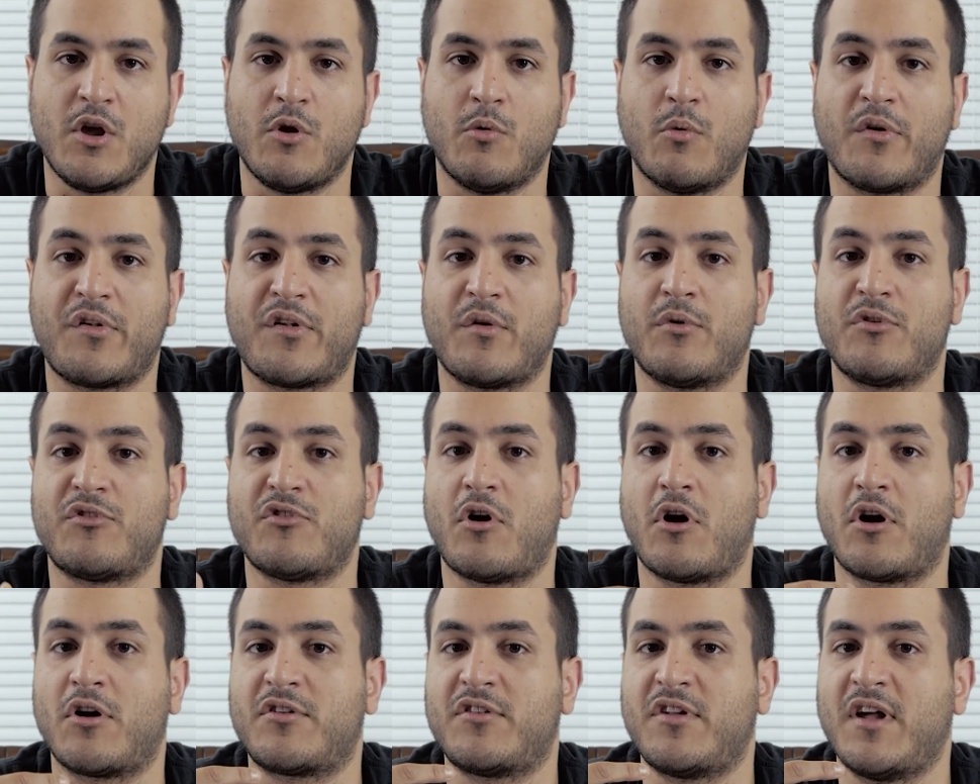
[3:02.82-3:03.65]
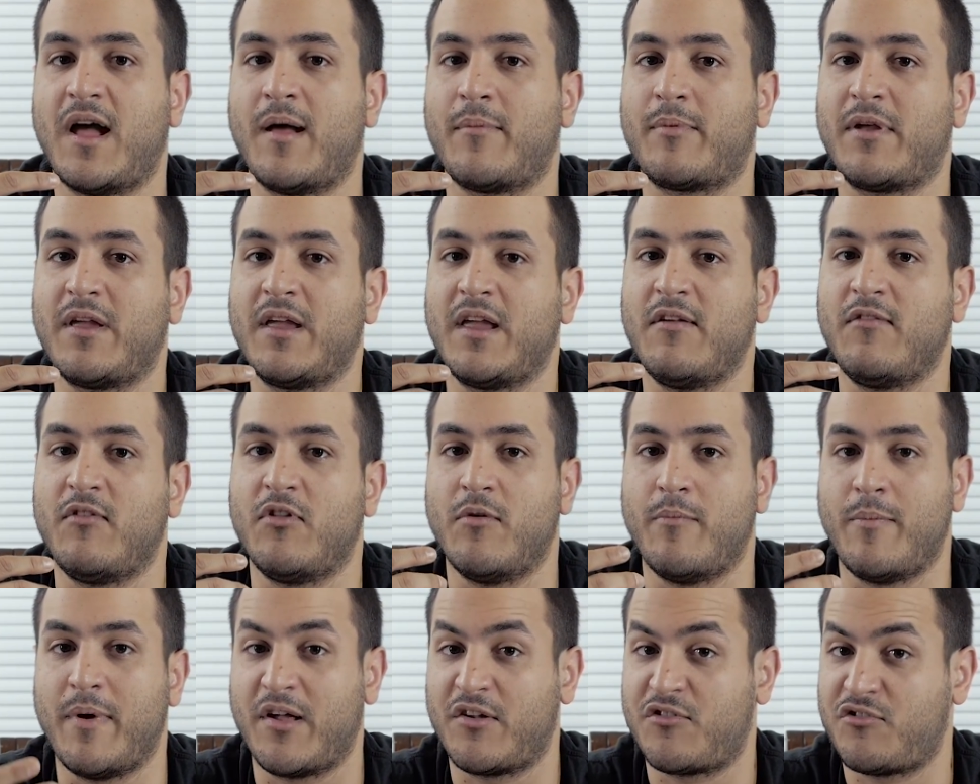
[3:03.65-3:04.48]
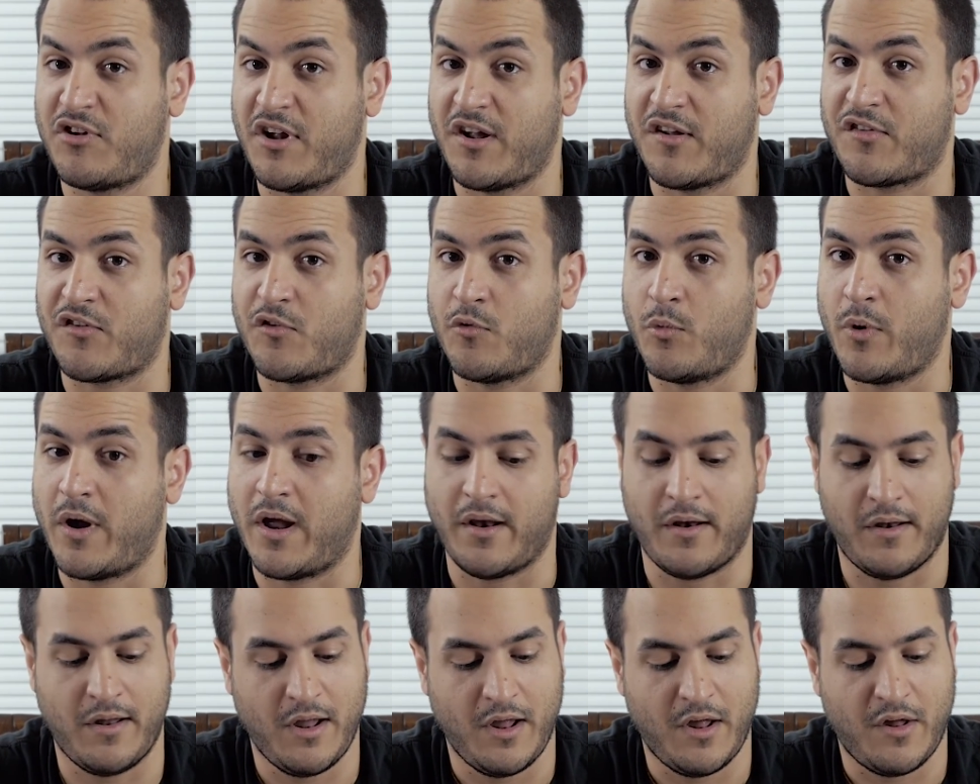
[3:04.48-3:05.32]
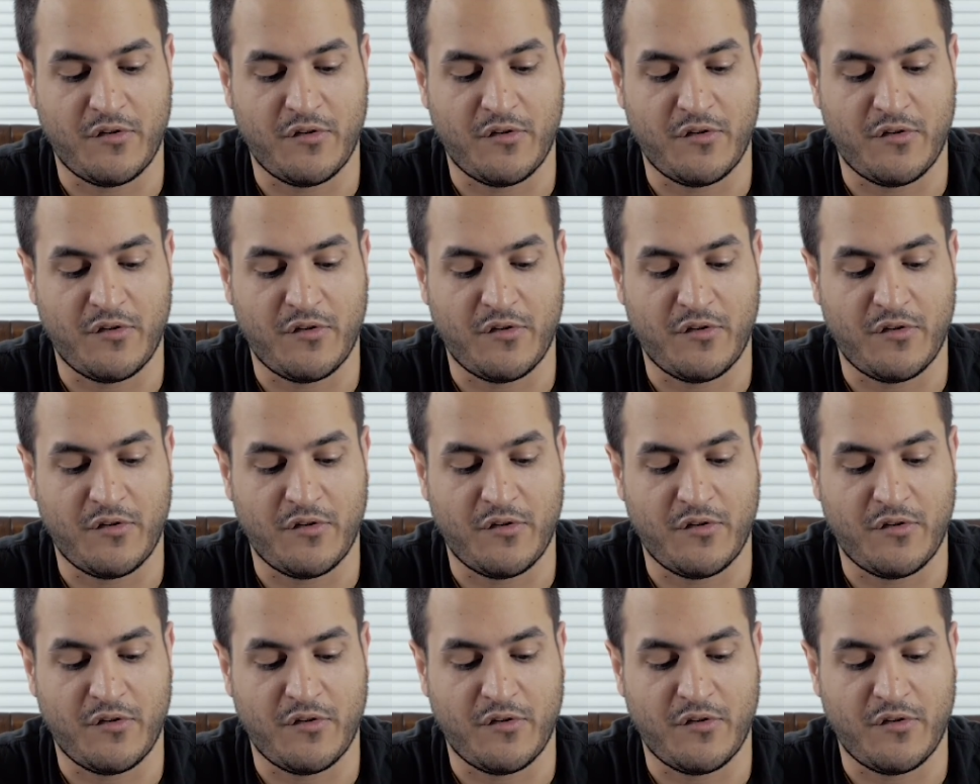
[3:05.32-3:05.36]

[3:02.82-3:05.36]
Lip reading: You want to see which archetype can give you the best chance to win.